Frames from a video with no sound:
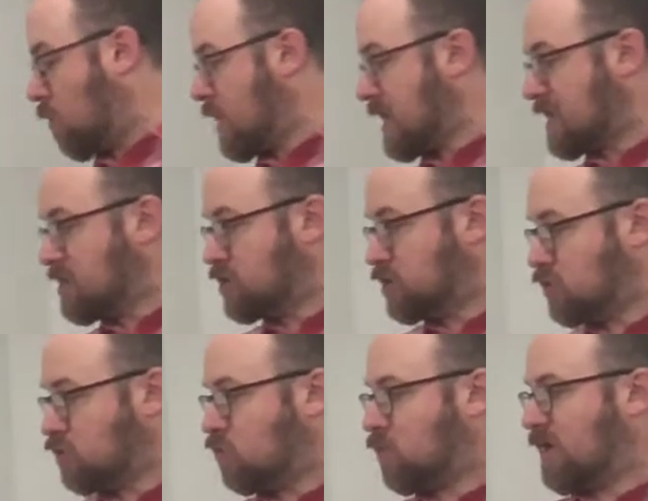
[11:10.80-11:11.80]
we can
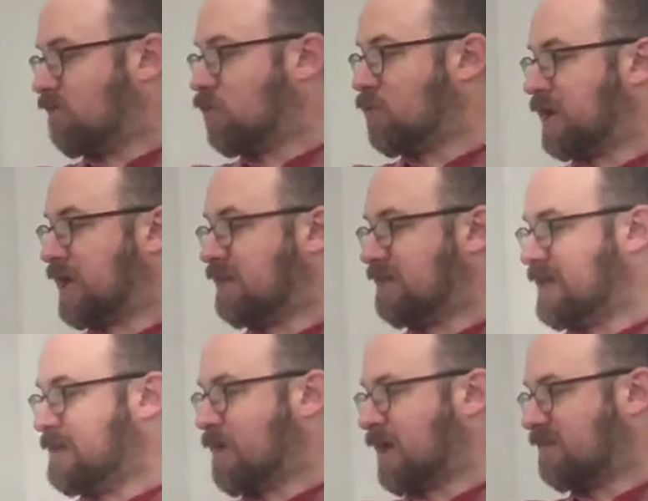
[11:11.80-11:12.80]
do, if we want to get D
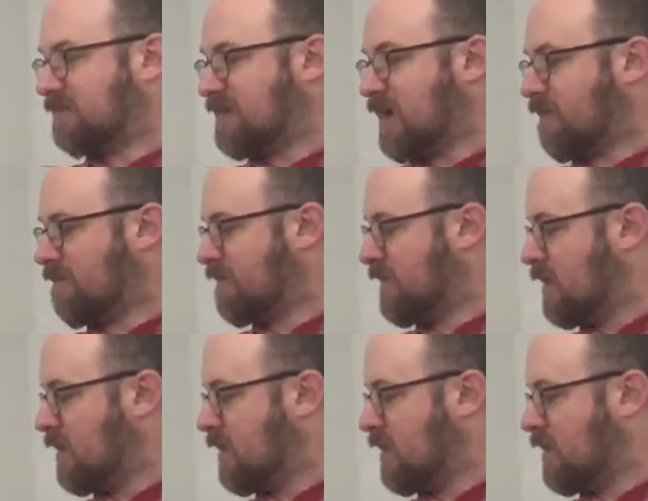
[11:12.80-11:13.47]
by itself,